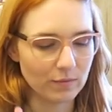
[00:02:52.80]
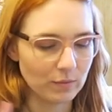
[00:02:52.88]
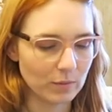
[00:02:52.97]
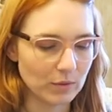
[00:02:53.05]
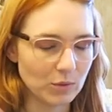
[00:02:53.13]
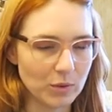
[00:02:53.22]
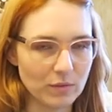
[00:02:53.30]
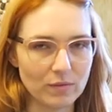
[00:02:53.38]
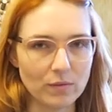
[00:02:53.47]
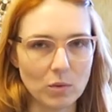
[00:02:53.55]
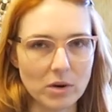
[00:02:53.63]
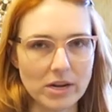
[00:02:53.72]
between
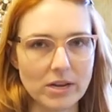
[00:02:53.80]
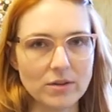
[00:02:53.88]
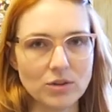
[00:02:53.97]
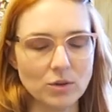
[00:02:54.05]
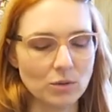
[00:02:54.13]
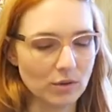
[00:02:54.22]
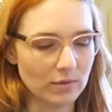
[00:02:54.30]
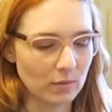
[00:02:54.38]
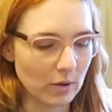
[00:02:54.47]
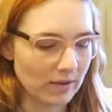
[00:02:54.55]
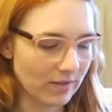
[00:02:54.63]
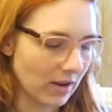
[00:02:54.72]
forty-two to
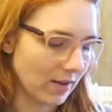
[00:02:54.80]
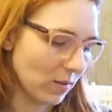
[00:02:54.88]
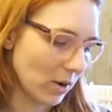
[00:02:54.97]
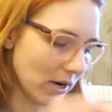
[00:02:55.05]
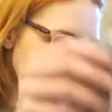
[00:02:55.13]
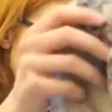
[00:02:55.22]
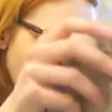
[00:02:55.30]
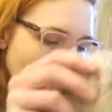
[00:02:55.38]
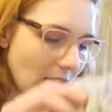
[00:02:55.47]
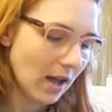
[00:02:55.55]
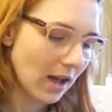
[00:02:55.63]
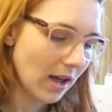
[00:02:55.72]
forty-five wide.
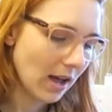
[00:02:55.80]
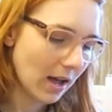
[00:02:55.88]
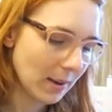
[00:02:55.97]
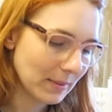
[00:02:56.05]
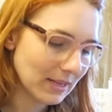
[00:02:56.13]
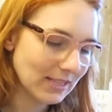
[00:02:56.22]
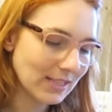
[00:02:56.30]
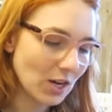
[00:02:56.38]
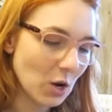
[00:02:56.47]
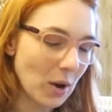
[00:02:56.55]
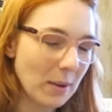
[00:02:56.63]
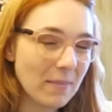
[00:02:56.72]
Um, so
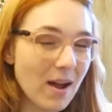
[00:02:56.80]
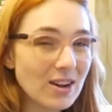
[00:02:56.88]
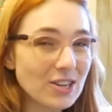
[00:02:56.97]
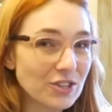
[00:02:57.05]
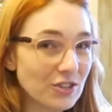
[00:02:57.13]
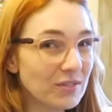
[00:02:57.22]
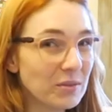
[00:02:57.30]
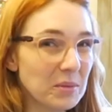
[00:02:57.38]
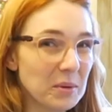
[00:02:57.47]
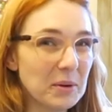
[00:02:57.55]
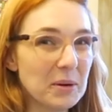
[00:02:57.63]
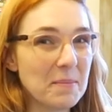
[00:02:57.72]
I'm not sure if I'm
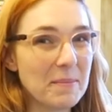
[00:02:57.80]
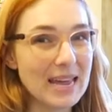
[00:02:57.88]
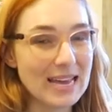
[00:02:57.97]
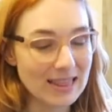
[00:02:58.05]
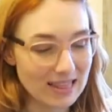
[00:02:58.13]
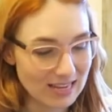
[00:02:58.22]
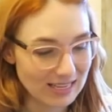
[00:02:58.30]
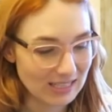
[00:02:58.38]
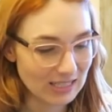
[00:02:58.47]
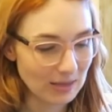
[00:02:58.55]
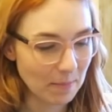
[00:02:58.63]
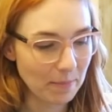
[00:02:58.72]
able to make
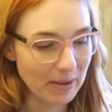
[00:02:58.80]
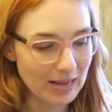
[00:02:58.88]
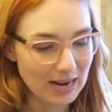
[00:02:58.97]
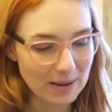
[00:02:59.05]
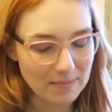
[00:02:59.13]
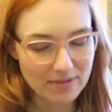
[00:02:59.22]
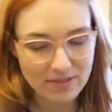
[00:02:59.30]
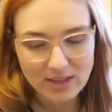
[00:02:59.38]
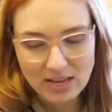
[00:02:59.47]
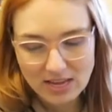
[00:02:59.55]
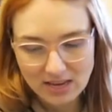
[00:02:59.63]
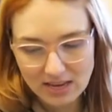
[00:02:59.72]
this, but I'm
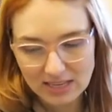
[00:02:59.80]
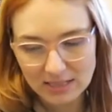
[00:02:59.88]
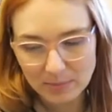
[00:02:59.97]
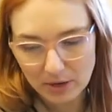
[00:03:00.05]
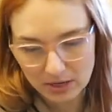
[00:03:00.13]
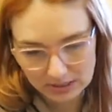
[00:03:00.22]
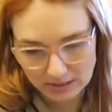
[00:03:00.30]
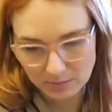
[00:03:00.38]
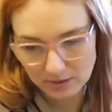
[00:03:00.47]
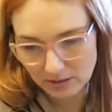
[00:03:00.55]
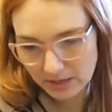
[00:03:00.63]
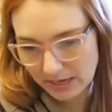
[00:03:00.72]
thinking it's a
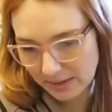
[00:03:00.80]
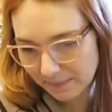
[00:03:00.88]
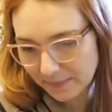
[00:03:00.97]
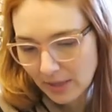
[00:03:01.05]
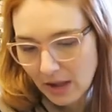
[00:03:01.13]
possibility.